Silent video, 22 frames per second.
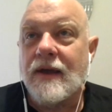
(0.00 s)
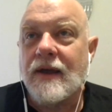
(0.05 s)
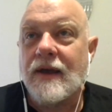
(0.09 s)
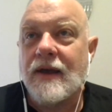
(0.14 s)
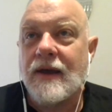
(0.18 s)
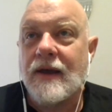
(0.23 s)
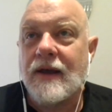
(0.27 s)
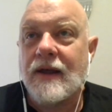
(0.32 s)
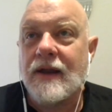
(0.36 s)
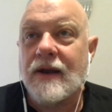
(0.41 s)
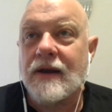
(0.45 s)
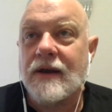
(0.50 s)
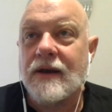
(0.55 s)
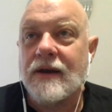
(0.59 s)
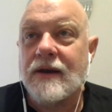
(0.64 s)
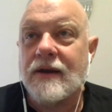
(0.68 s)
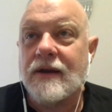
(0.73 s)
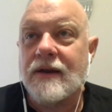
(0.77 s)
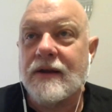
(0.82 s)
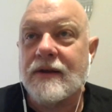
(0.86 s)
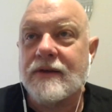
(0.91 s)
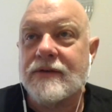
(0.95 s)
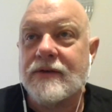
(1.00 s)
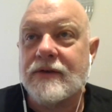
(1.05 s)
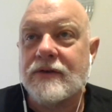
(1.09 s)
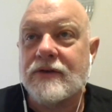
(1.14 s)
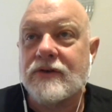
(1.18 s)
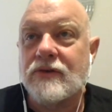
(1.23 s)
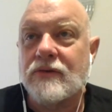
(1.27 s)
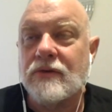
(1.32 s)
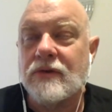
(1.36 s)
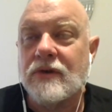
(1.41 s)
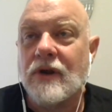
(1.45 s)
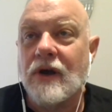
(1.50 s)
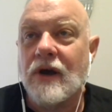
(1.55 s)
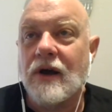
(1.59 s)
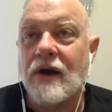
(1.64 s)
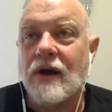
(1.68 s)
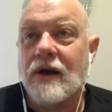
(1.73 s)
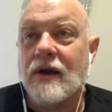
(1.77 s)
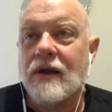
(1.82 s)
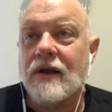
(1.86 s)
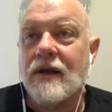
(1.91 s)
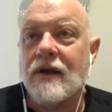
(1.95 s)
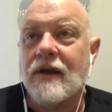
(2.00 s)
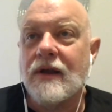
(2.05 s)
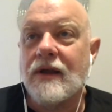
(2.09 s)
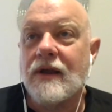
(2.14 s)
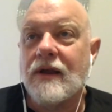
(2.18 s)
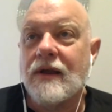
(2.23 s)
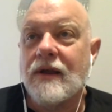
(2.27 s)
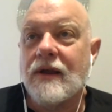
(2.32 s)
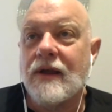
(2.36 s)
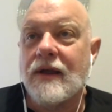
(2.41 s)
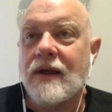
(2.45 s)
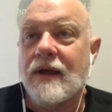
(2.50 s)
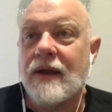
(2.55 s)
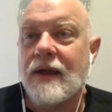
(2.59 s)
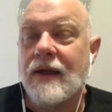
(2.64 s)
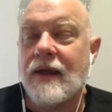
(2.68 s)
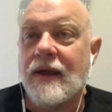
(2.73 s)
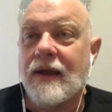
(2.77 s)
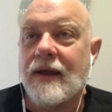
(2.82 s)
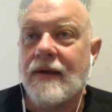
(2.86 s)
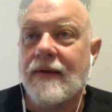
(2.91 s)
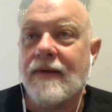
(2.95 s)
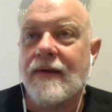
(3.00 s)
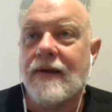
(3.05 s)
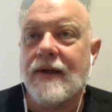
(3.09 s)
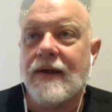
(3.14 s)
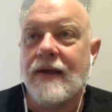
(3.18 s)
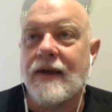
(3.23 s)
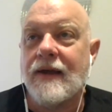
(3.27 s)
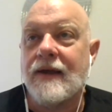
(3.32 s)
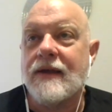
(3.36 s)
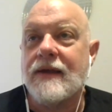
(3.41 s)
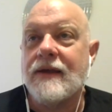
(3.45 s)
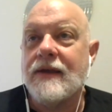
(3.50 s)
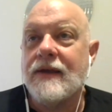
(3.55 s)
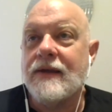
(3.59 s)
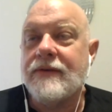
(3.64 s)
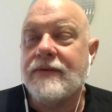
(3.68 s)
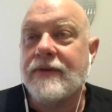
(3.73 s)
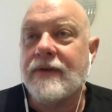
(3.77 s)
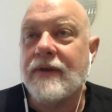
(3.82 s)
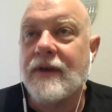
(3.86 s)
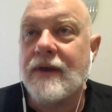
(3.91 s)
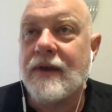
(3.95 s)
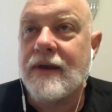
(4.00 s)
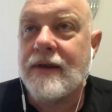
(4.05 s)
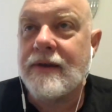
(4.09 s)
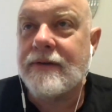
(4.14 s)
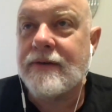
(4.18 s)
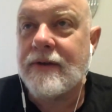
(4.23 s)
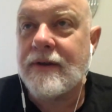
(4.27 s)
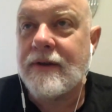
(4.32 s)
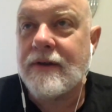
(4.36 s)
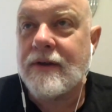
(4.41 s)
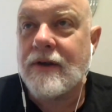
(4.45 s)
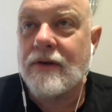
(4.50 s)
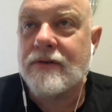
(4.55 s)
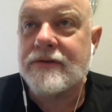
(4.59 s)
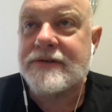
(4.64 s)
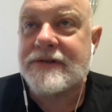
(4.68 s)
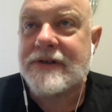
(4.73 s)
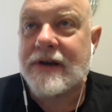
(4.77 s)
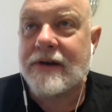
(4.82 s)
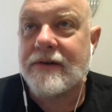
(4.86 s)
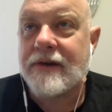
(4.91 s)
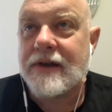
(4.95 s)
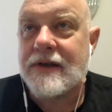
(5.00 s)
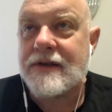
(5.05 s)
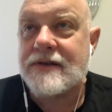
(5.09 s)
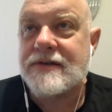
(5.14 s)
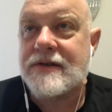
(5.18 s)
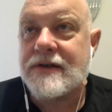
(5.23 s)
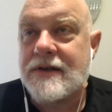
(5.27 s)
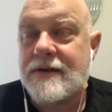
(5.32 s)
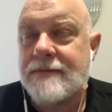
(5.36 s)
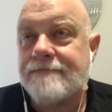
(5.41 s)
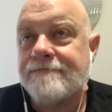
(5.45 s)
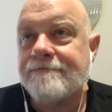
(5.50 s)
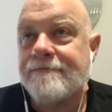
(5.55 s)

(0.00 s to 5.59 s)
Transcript: and isn't too long. Easy goes down easy.